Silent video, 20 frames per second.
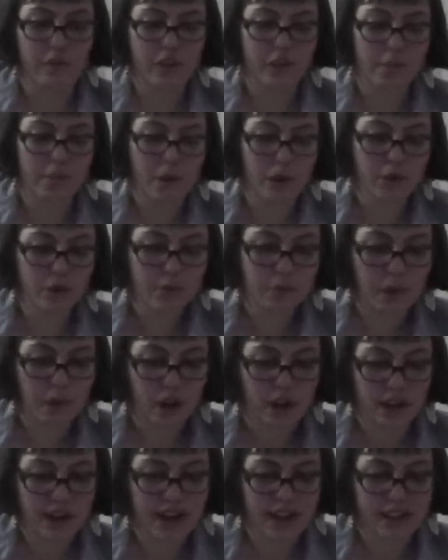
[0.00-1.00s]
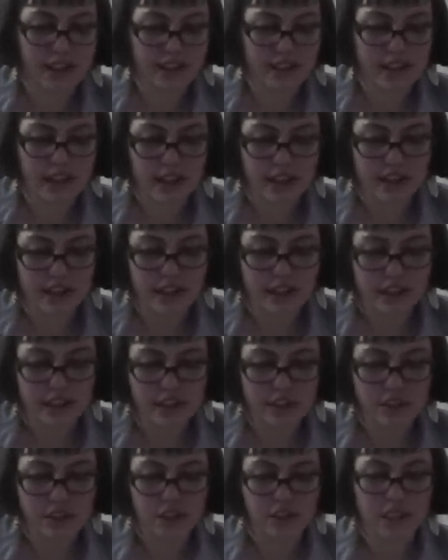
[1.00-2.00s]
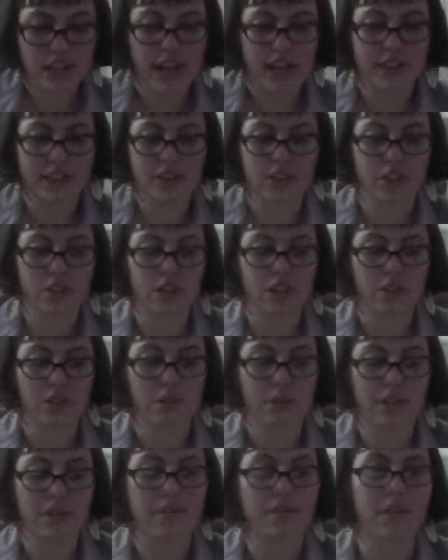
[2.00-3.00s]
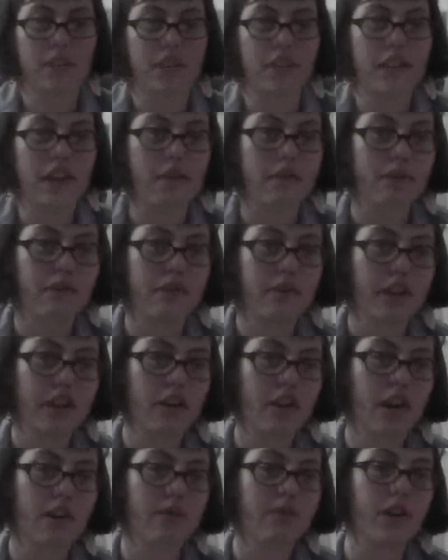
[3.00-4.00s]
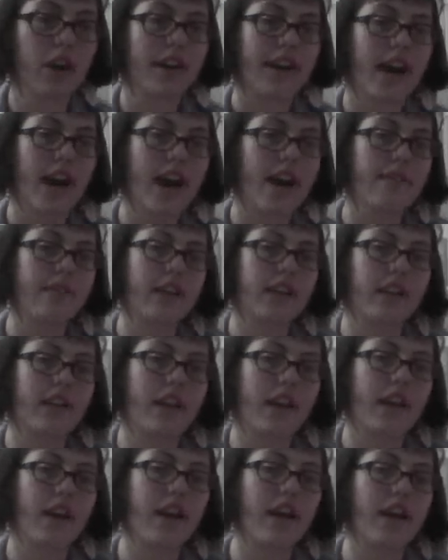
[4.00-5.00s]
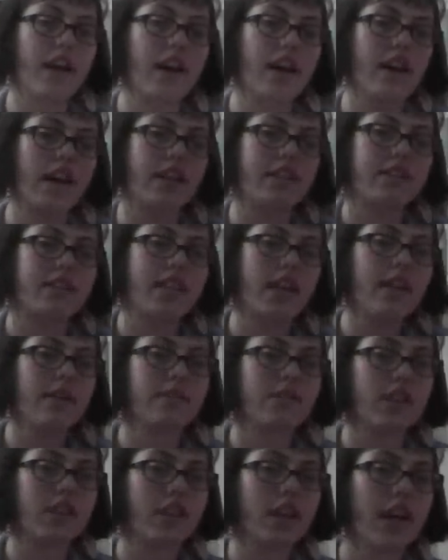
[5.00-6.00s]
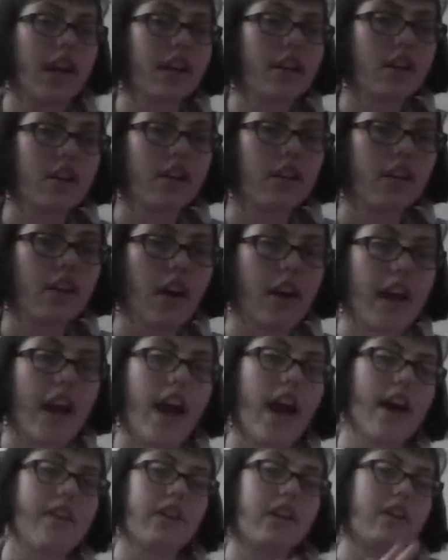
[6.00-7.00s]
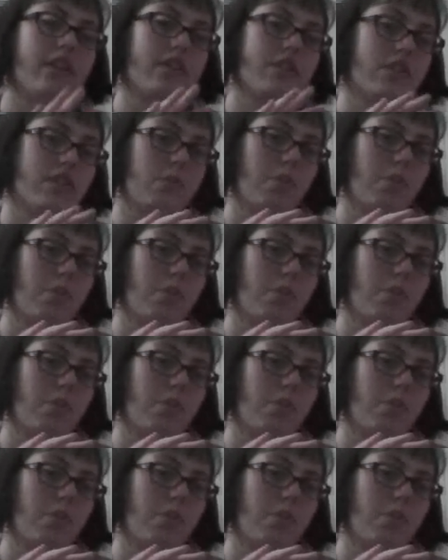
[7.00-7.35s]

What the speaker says: for the most part, I think it just has to do with their fear of not having a safety net, not having a